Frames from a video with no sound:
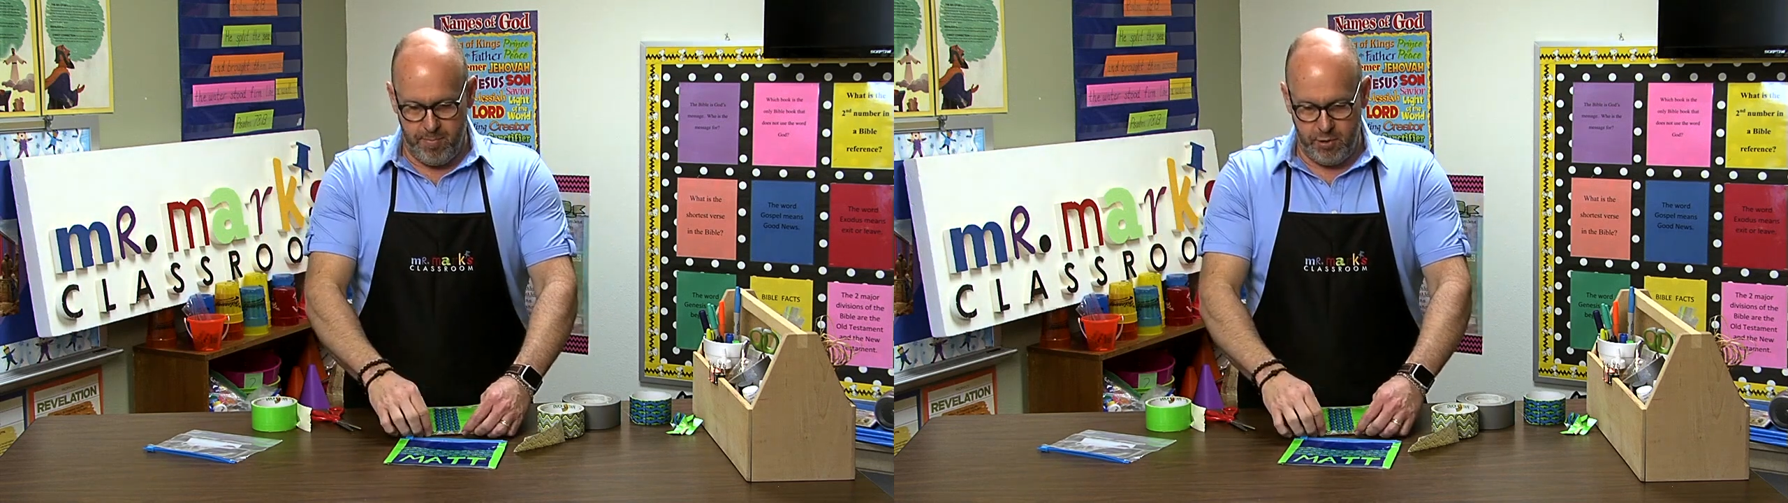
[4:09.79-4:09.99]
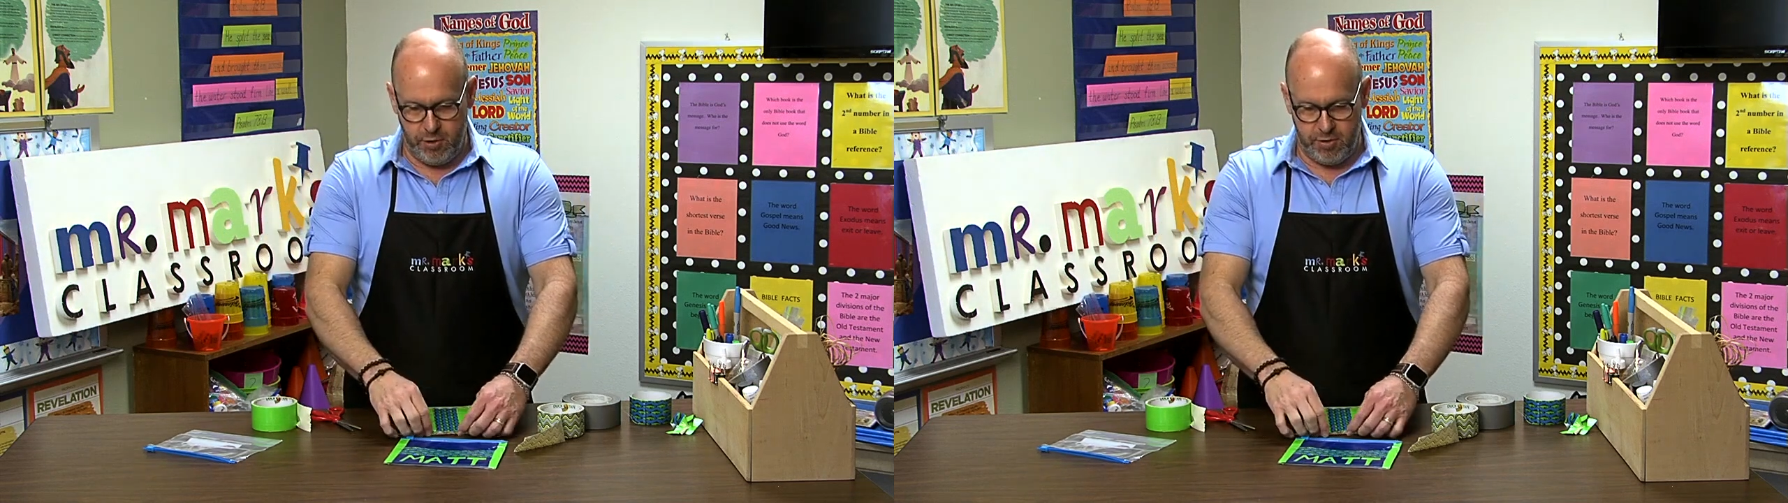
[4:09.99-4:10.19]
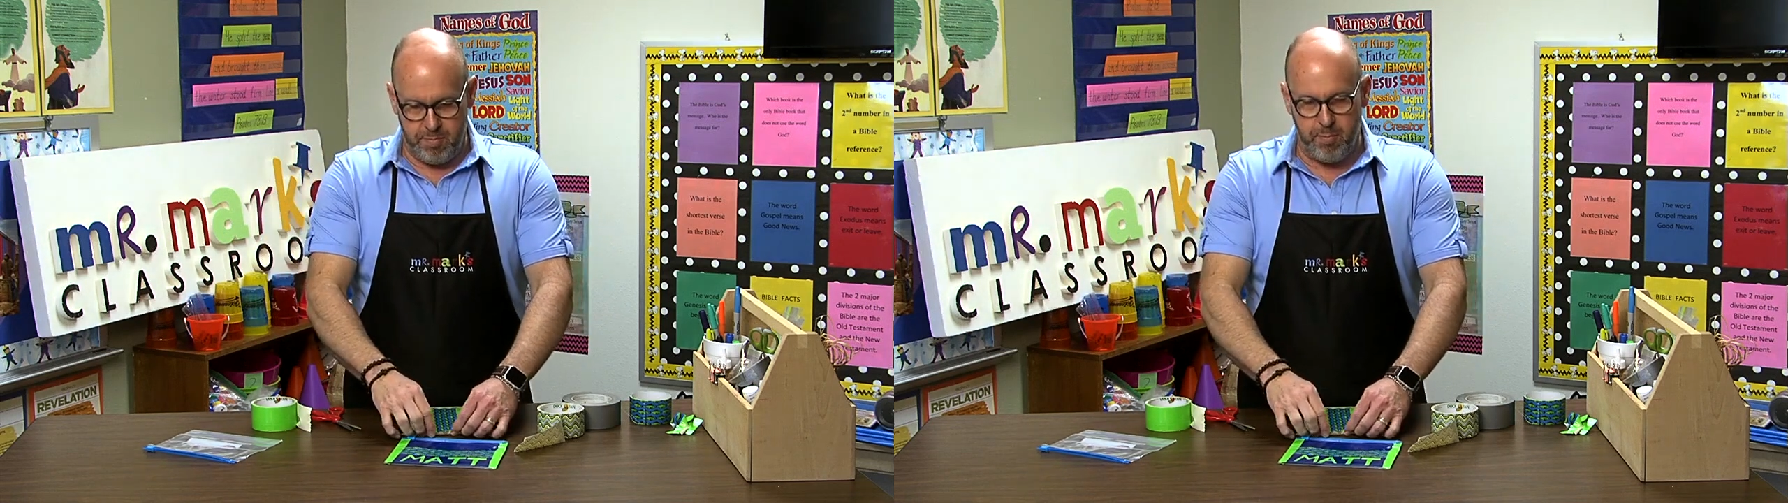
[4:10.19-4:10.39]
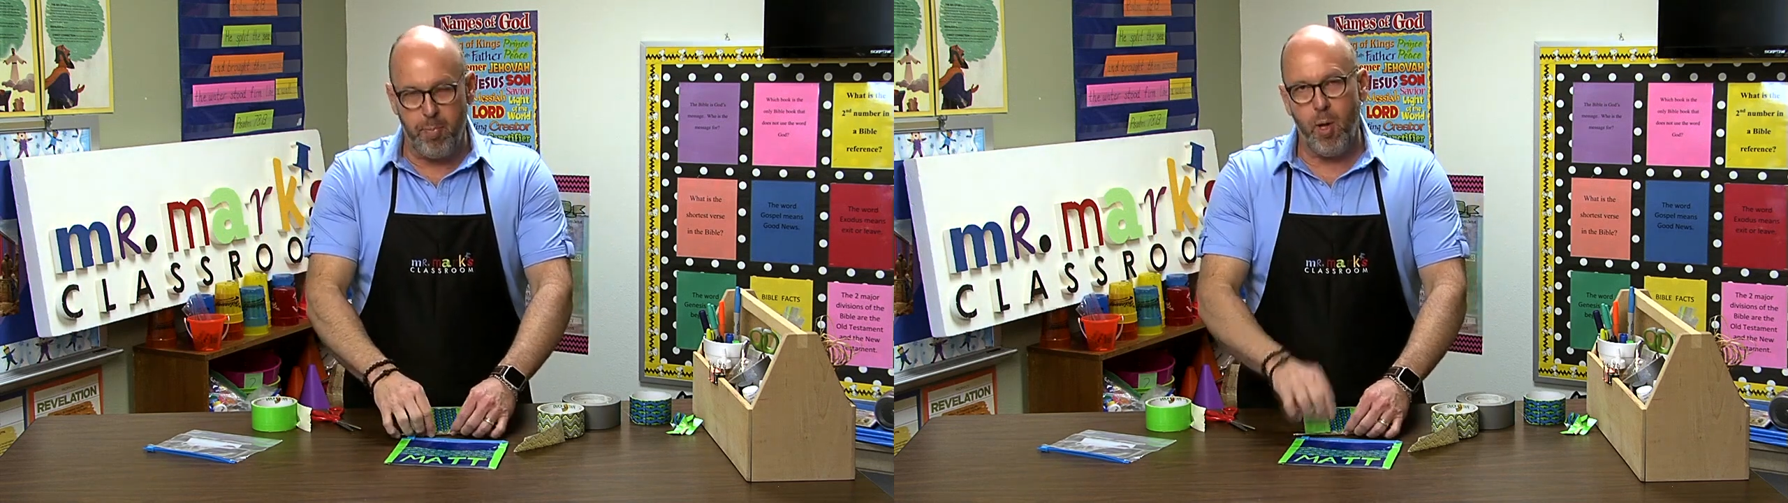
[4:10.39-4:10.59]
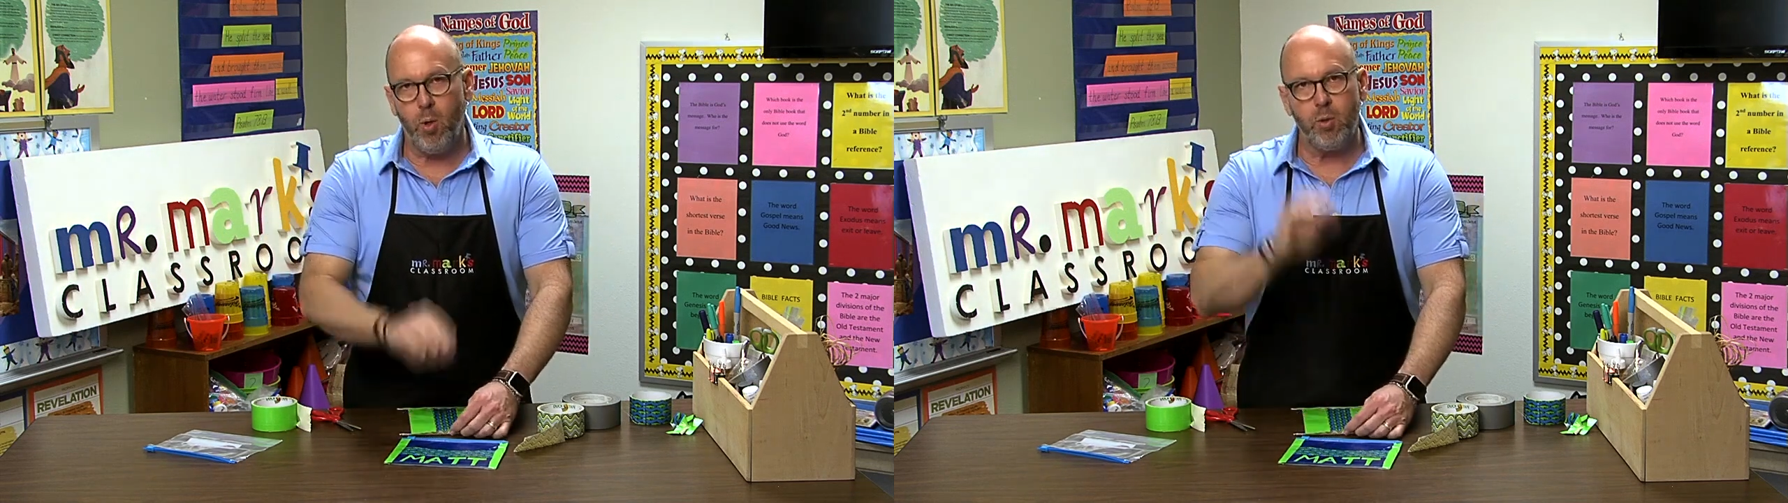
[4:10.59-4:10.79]
just
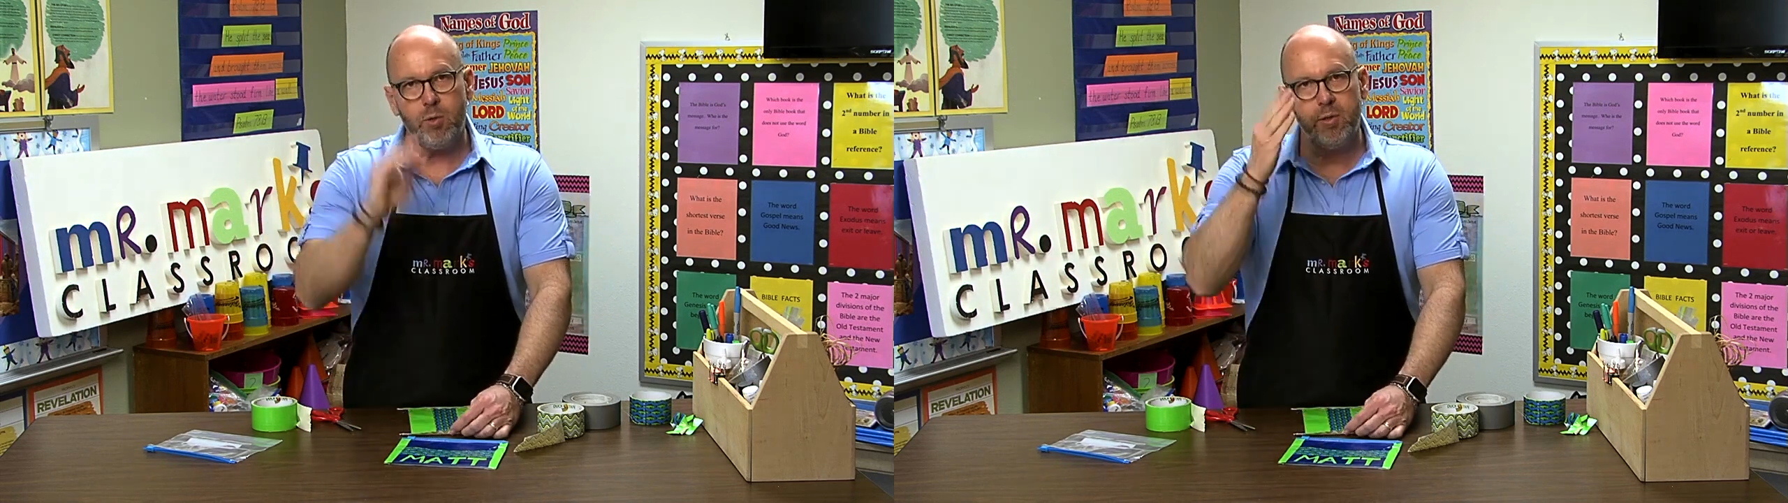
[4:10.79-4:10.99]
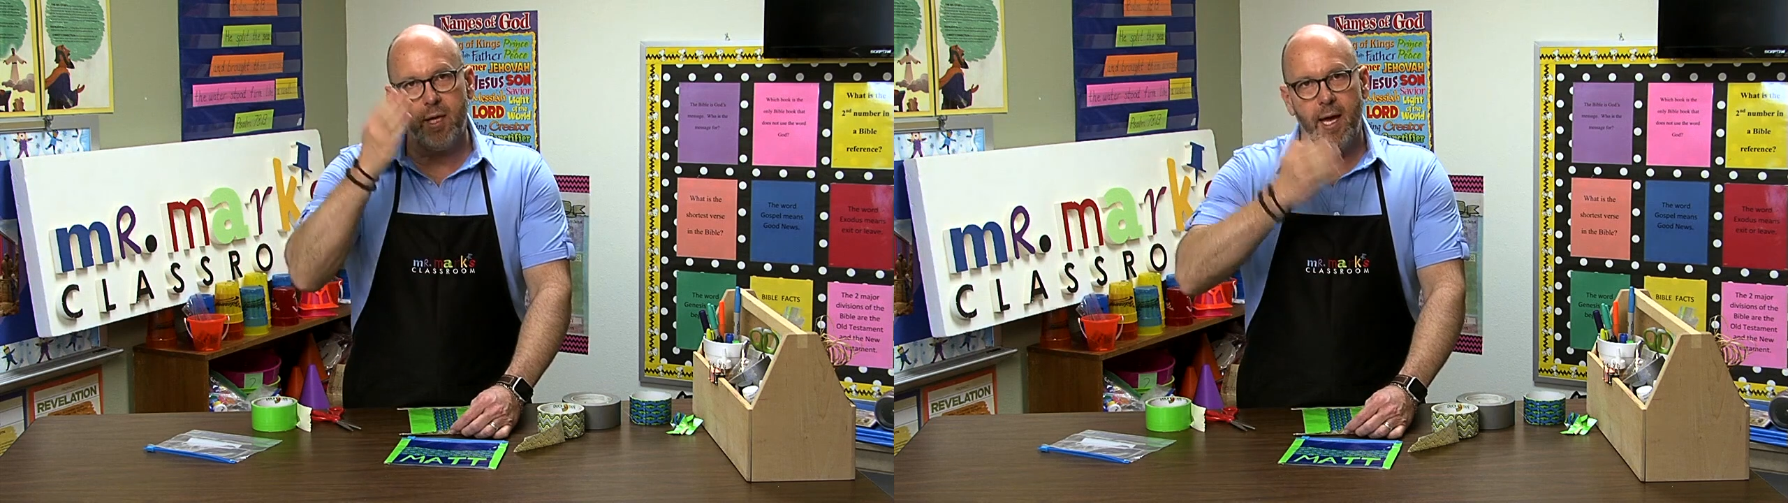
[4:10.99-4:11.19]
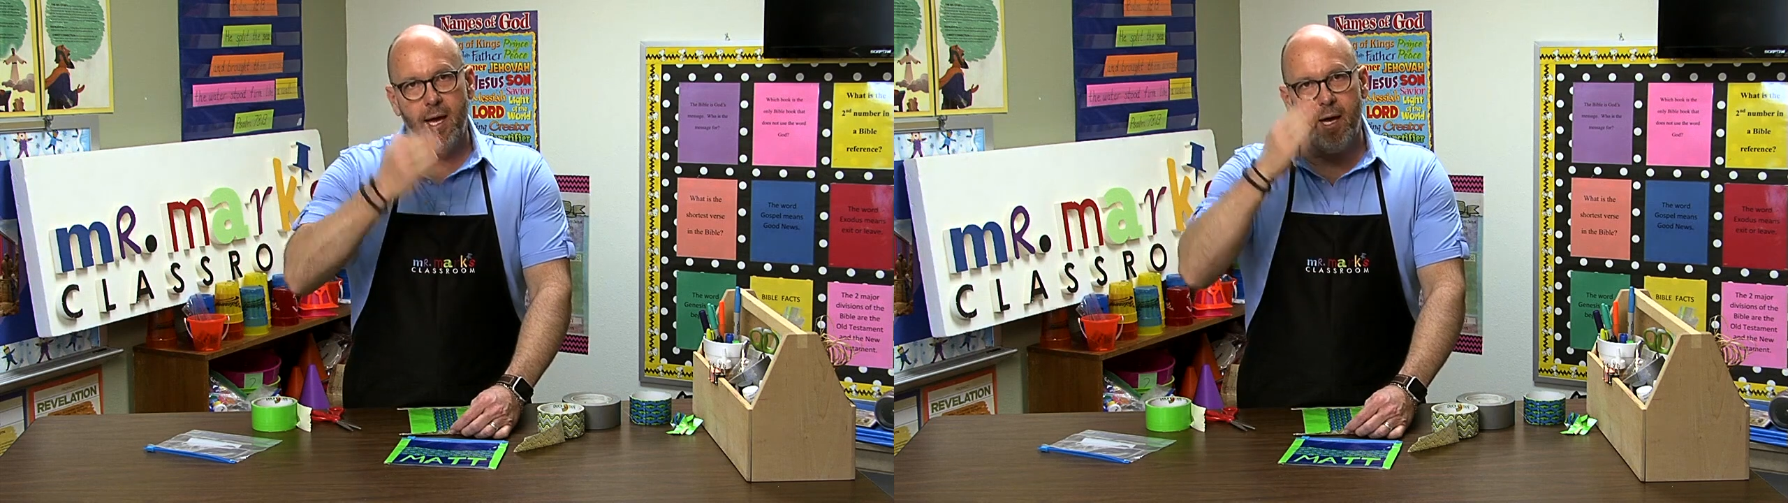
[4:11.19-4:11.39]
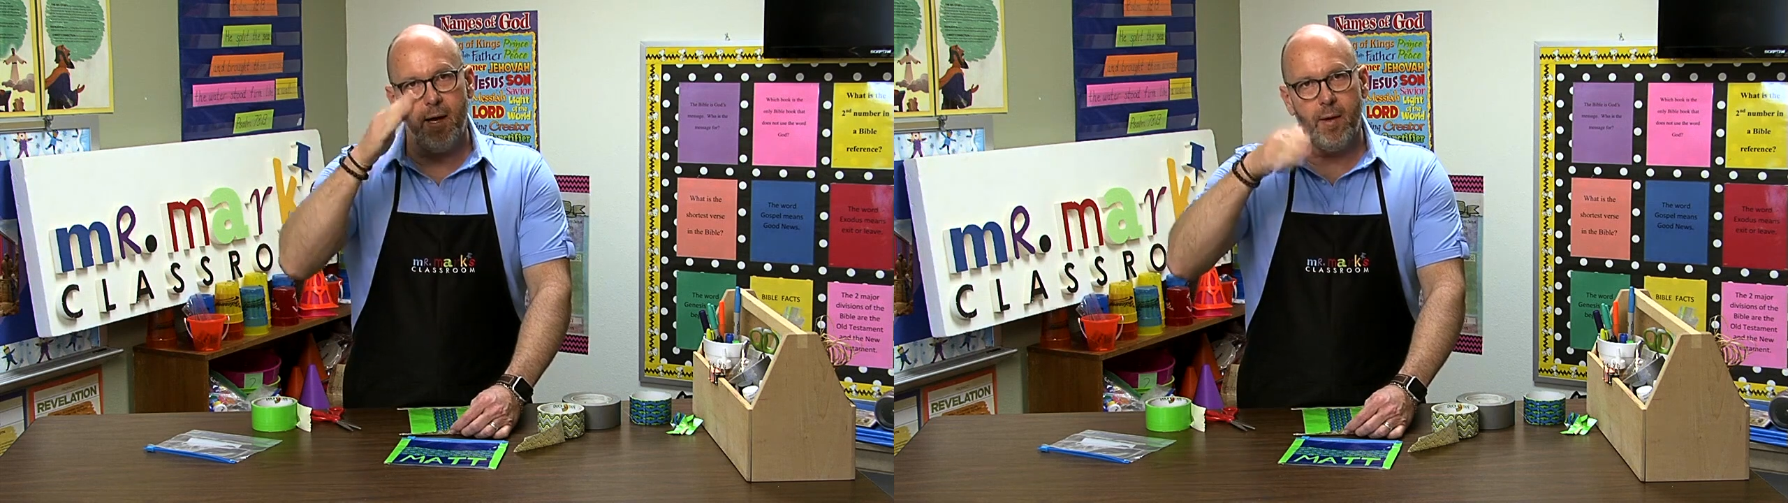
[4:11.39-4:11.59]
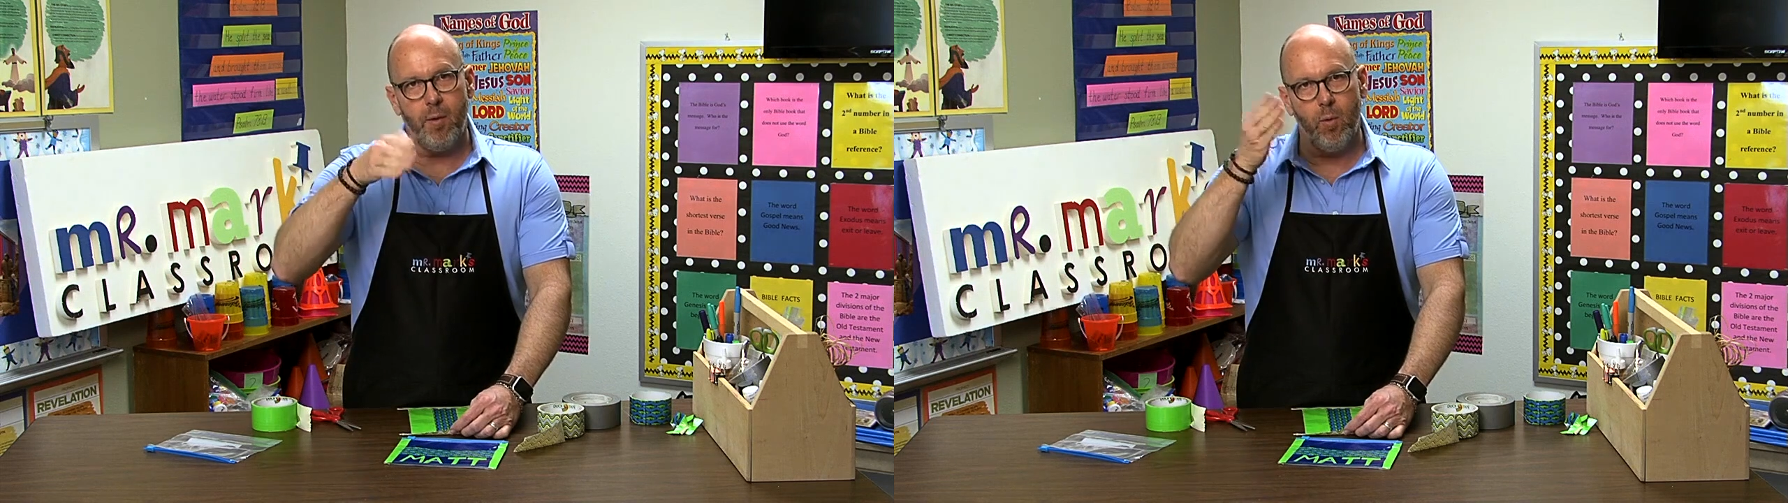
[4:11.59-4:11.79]
bold
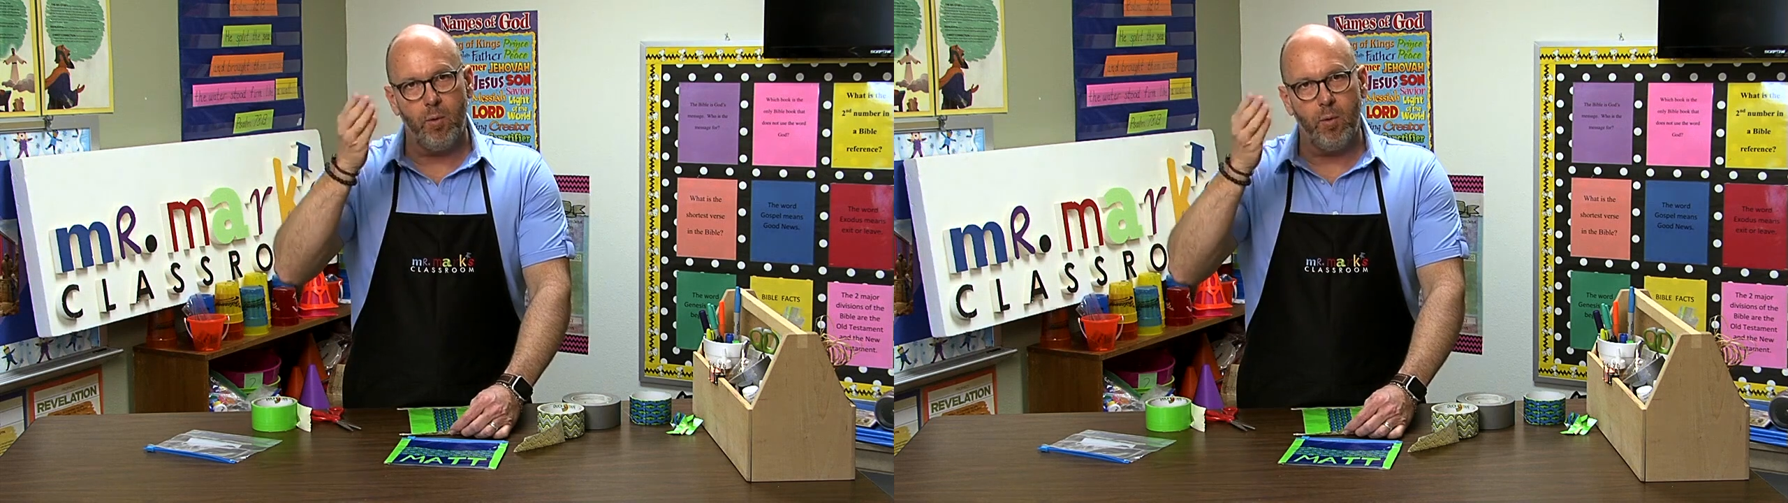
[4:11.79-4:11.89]
uh,